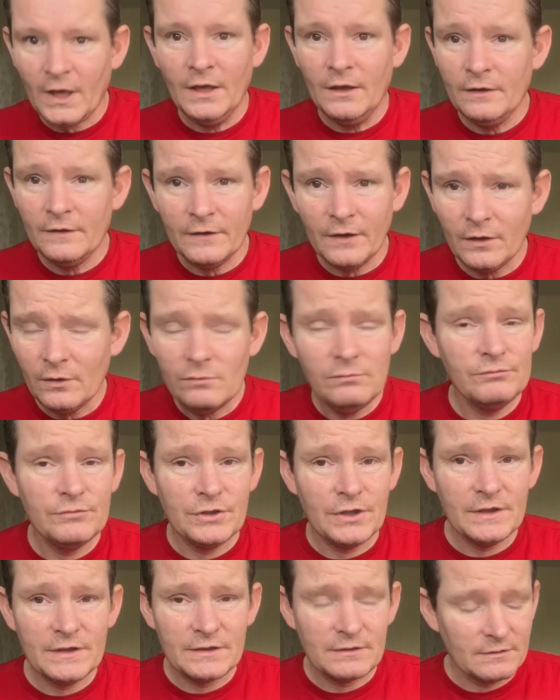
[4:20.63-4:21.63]
So
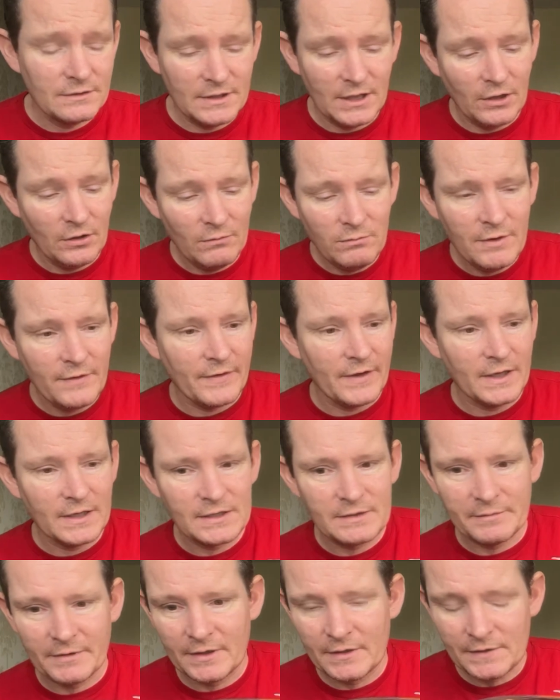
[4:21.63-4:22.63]
just get on with it, I
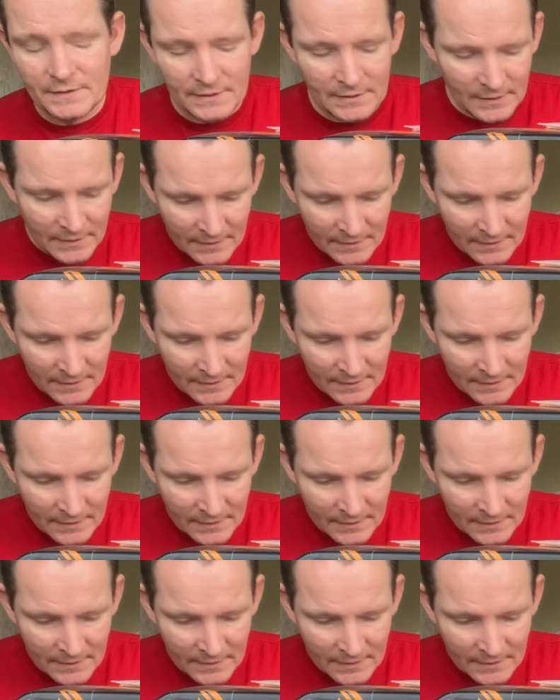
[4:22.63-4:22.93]
suppose.